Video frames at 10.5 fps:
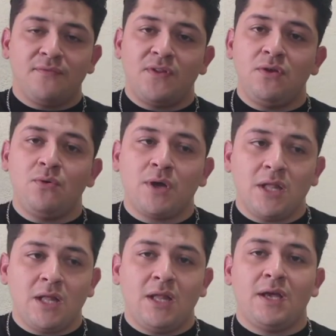of the
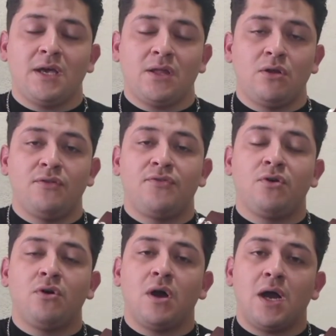ukulele and
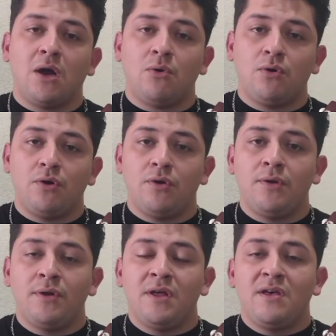also our